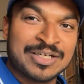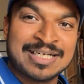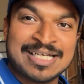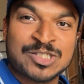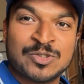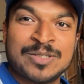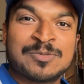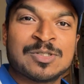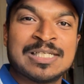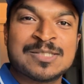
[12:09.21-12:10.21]
and I's trip
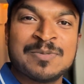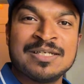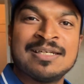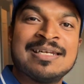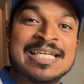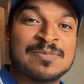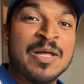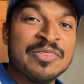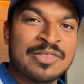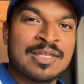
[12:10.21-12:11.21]
to Lisbon next
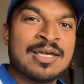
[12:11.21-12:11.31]
month.